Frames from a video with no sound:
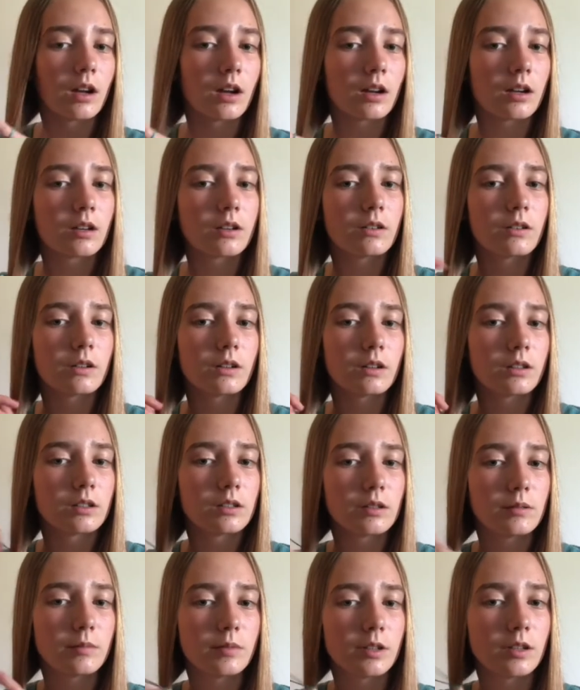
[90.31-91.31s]
going to
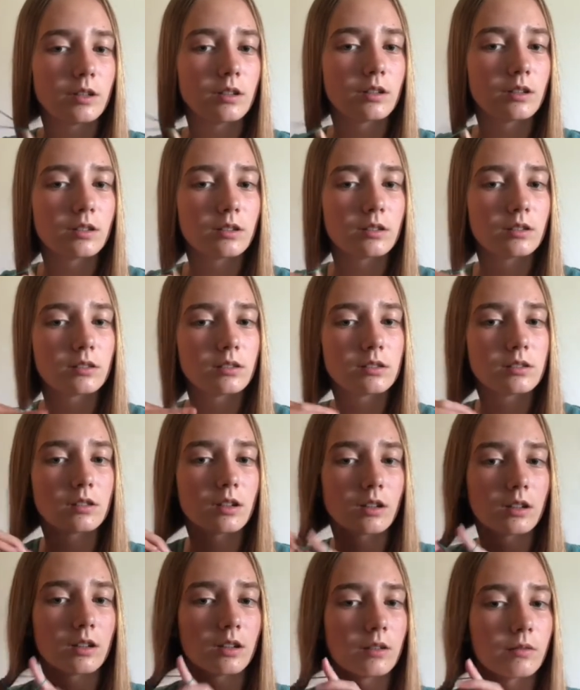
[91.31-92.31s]
be
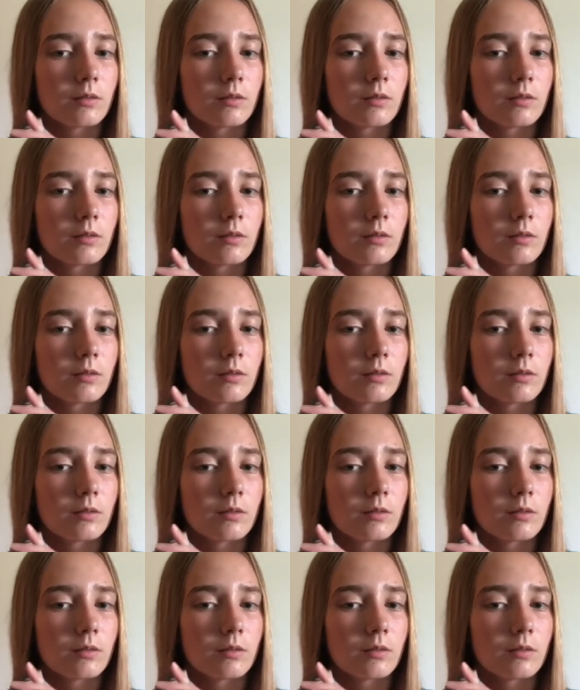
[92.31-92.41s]
starting